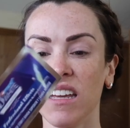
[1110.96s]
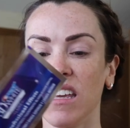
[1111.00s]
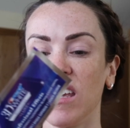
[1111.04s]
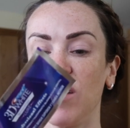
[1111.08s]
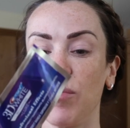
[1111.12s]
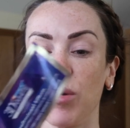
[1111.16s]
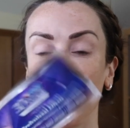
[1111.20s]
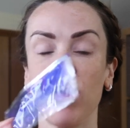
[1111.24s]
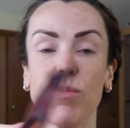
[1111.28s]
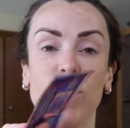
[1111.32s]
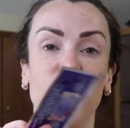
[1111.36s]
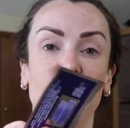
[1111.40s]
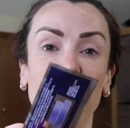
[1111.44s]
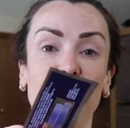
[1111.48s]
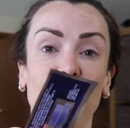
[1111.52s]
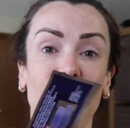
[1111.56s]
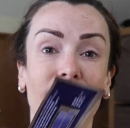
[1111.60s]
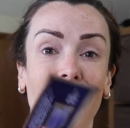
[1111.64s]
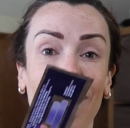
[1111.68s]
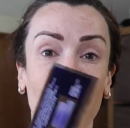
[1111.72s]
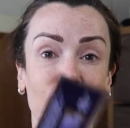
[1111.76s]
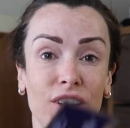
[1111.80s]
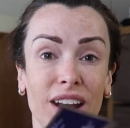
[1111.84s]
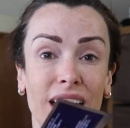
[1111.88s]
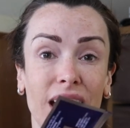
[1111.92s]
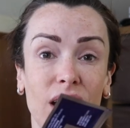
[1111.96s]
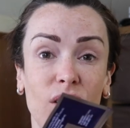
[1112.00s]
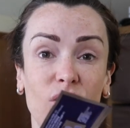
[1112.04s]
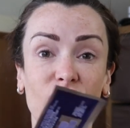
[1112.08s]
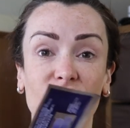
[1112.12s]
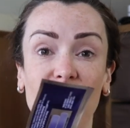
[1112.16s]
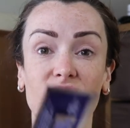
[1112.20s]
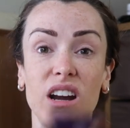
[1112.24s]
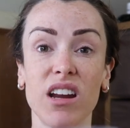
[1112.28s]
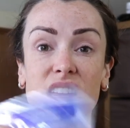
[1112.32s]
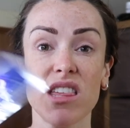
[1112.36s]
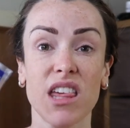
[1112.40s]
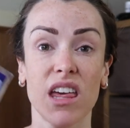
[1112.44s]
You put them on for half an
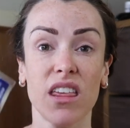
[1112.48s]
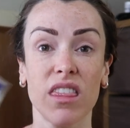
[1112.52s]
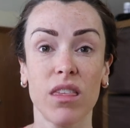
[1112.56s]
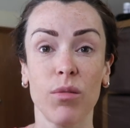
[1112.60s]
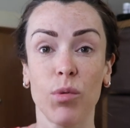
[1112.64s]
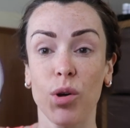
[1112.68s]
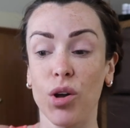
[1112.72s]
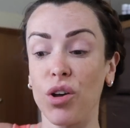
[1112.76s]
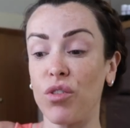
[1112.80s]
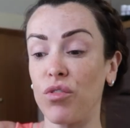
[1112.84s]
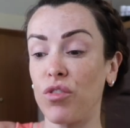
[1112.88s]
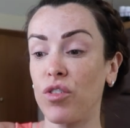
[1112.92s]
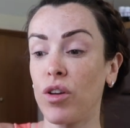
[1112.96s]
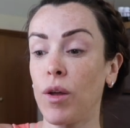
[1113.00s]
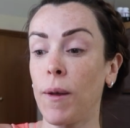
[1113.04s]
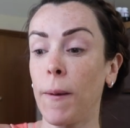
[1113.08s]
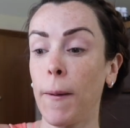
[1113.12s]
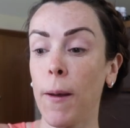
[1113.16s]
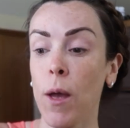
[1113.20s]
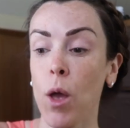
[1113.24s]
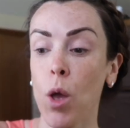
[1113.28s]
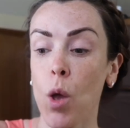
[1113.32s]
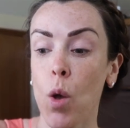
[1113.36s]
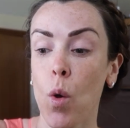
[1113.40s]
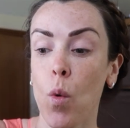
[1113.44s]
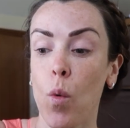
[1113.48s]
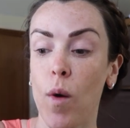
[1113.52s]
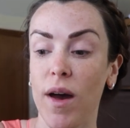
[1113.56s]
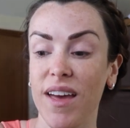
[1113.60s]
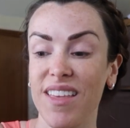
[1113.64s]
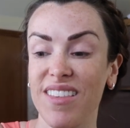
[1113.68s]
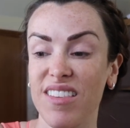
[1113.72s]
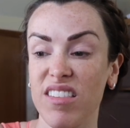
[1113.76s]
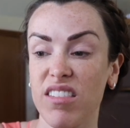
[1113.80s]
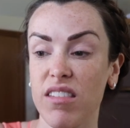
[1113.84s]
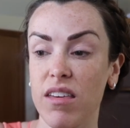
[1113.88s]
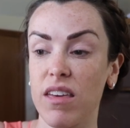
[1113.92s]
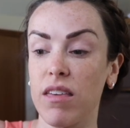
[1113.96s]
hour, take them off,
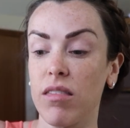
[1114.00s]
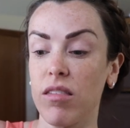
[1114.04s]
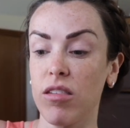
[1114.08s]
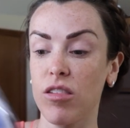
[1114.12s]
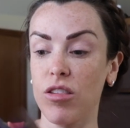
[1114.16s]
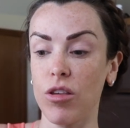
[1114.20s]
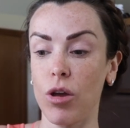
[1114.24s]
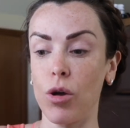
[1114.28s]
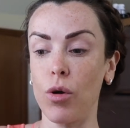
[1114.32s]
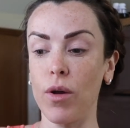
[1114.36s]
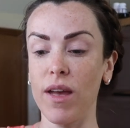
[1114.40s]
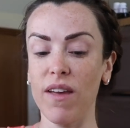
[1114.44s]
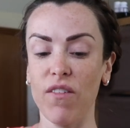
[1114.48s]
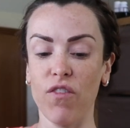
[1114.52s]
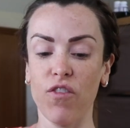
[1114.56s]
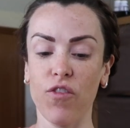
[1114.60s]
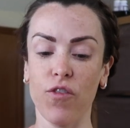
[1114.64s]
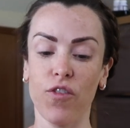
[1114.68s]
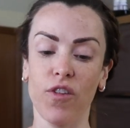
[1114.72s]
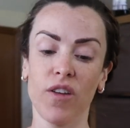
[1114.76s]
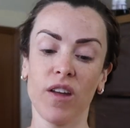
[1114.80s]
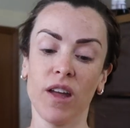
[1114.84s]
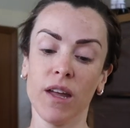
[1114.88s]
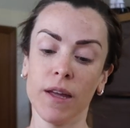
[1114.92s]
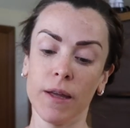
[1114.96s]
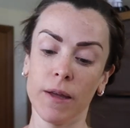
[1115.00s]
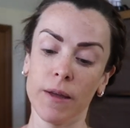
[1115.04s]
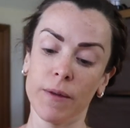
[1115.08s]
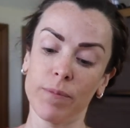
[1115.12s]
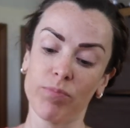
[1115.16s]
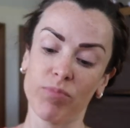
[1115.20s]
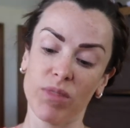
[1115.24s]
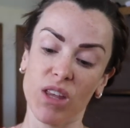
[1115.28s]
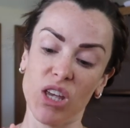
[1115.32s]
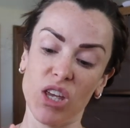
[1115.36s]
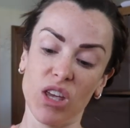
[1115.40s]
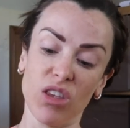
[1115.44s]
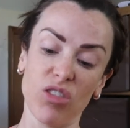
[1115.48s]
whiten teeth. So if
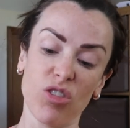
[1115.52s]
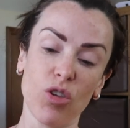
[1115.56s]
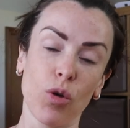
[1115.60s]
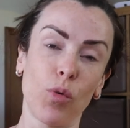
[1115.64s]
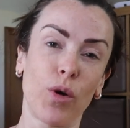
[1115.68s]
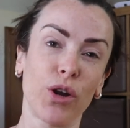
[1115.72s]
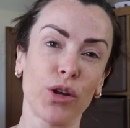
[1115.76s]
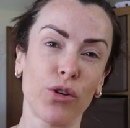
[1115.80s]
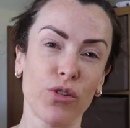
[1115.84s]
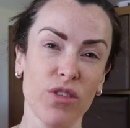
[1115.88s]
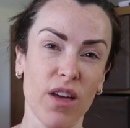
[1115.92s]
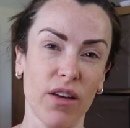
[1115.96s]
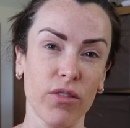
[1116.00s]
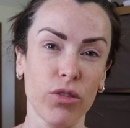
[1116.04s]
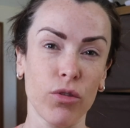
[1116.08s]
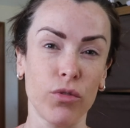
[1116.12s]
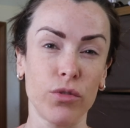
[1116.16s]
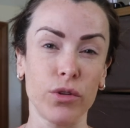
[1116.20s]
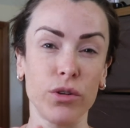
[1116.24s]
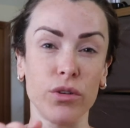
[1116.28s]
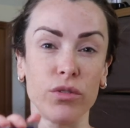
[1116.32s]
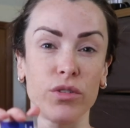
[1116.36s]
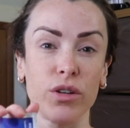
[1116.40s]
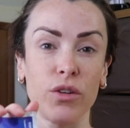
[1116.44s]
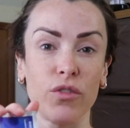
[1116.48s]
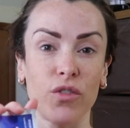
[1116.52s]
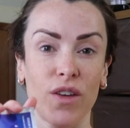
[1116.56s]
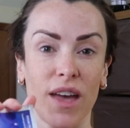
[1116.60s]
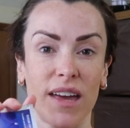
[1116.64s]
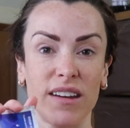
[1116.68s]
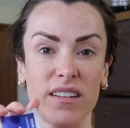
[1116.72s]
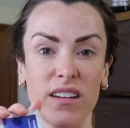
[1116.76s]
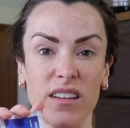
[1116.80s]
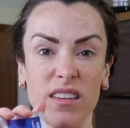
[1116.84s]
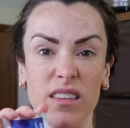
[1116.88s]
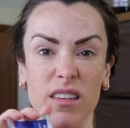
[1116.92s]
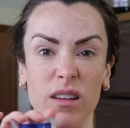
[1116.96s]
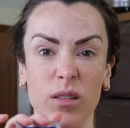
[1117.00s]
you don't want to go down the route of
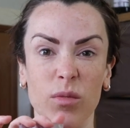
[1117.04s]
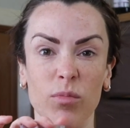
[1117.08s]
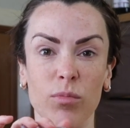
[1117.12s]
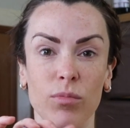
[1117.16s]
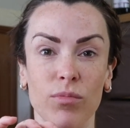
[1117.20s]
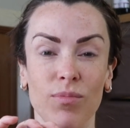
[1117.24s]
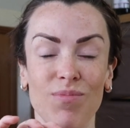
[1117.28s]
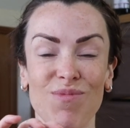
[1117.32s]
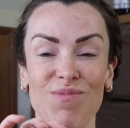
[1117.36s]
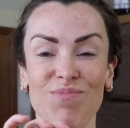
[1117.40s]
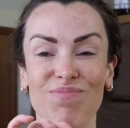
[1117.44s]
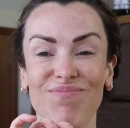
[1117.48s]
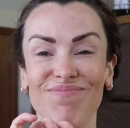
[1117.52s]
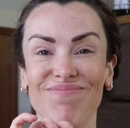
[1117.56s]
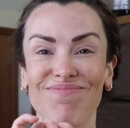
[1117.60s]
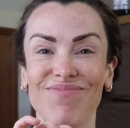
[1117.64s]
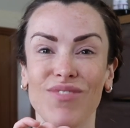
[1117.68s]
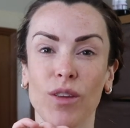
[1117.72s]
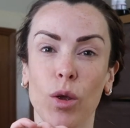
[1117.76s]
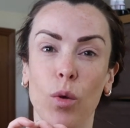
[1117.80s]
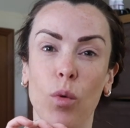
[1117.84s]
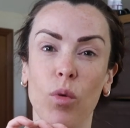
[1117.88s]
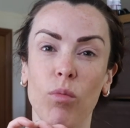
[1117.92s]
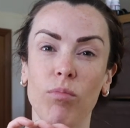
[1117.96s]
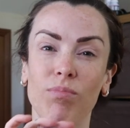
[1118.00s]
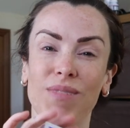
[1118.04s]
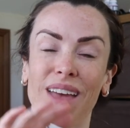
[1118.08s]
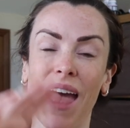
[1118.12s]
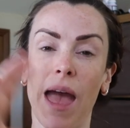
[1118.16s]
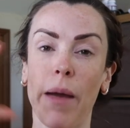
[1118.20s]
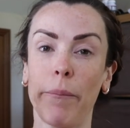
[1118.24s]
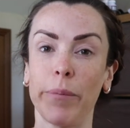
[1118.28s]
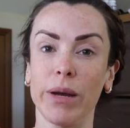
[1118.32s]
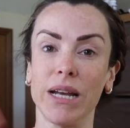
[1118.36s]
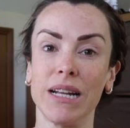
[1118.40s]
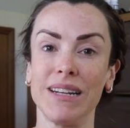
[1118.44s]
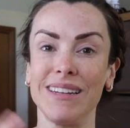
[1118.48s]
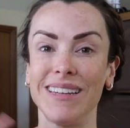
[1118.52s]
getting them
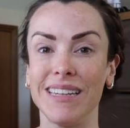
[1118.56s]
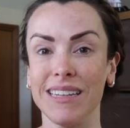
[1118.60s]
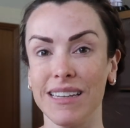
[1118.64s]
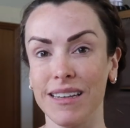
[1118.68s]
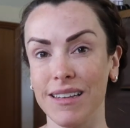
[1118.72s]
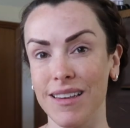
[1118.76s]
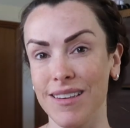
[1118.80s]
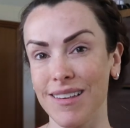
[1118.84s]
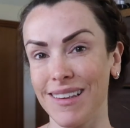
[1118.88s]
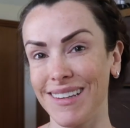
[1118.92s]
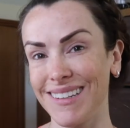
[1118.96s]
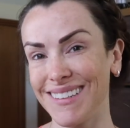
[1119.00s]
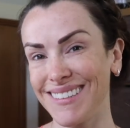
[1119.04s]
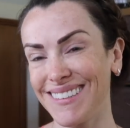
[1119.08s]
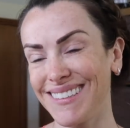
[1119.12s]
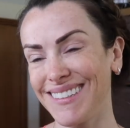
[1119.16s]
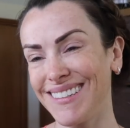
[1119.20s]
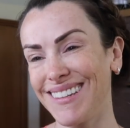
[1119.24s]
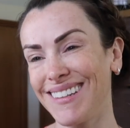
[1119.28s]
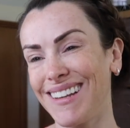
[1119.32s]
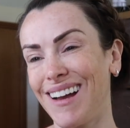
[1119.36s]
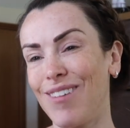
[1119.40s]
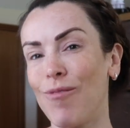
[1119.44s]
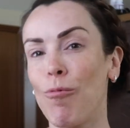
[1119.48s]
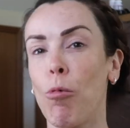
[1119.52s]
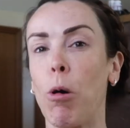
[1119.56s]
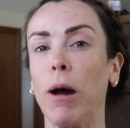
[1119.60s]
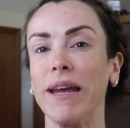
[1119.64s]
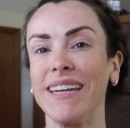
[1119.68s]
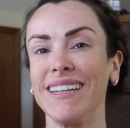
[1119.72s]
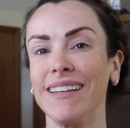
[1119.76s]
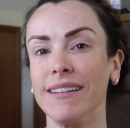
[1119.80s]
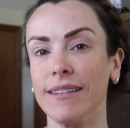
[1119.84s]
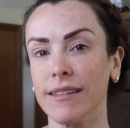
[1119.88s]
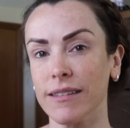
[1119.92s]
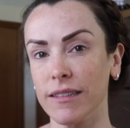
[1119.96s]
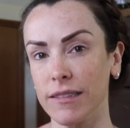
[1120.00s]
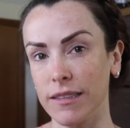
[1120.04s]
chemically
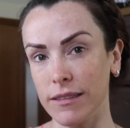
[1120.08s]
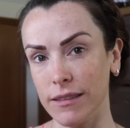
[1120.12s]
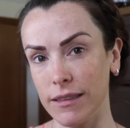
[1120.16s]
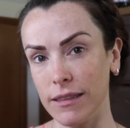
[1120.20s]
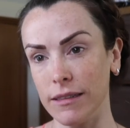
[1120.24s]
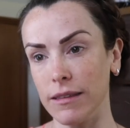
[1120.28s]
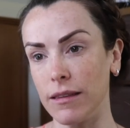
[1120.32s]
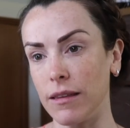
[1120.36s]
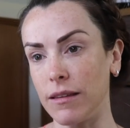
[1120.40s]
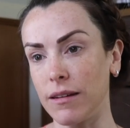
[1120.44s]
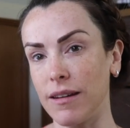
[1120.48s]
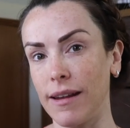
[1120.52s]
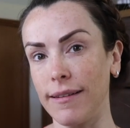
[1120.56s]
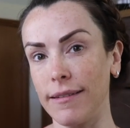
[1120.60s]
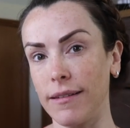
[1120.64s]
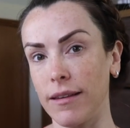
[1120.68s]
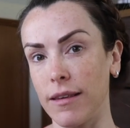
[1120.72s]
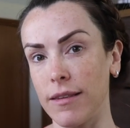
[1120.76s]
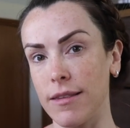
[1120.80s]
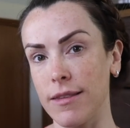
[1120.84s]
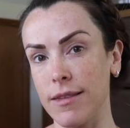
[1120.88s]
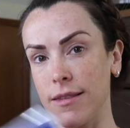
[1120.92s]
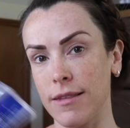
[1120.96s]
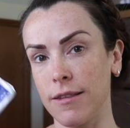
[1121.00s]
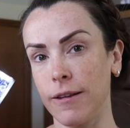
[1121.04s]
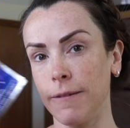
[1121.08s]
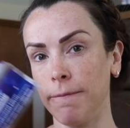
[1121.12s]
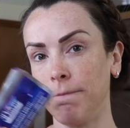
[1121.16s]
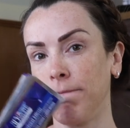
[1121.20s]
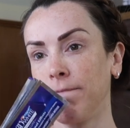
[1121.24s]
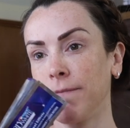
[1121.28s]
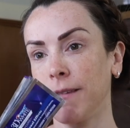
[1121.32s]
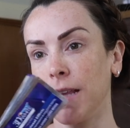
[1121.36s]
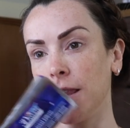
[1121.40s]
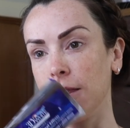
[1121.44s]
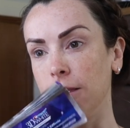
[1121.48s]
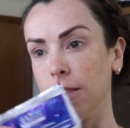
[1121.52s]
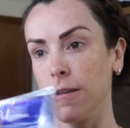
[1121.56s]
whitened in the dentist,
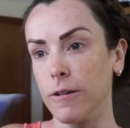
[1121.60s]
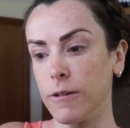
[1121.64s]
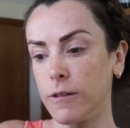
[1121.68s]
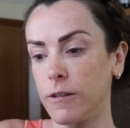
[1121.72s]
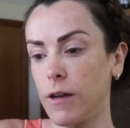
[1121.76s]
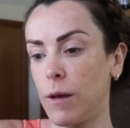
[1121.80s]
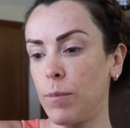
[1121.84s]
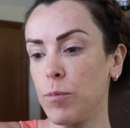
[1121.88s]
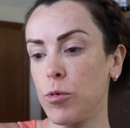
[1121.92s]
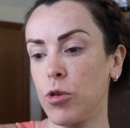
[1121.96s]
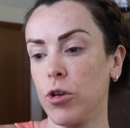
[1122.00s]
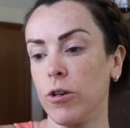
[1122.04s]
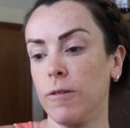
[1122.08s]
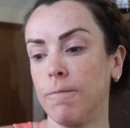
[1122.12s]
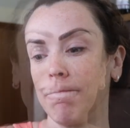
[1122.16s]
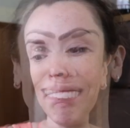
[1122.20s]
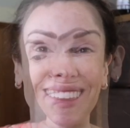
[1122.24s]
this is a good option.